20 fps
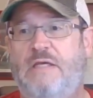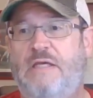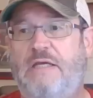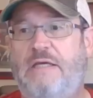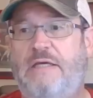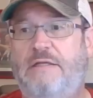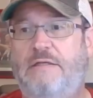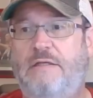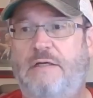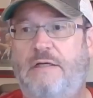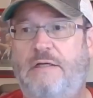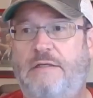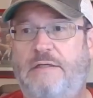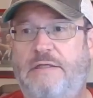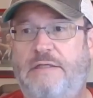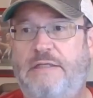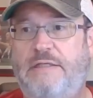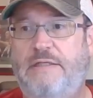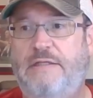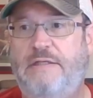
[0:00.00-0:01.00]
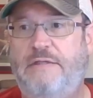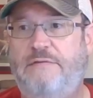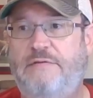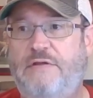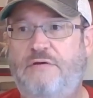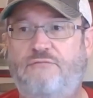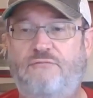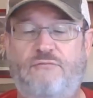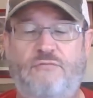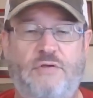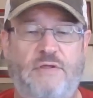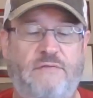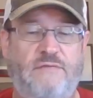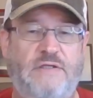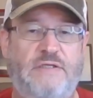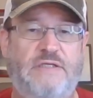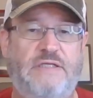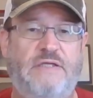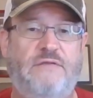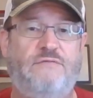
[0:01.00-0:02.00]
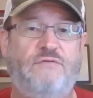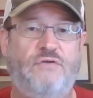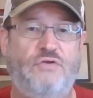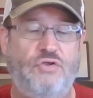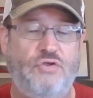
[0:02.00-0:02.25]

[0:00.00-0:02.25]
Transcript: And, uh, and then and then get